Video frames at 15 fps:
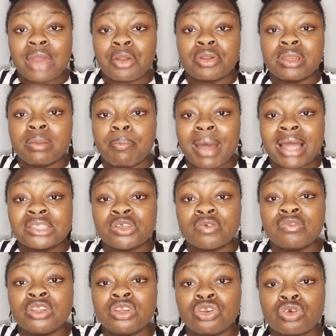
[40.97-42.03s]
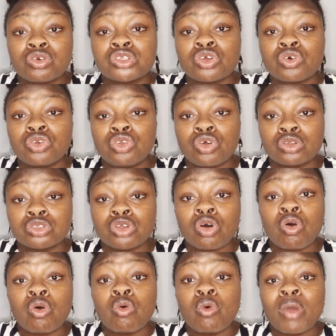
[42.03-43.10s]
And on the part of the nurse or doctor or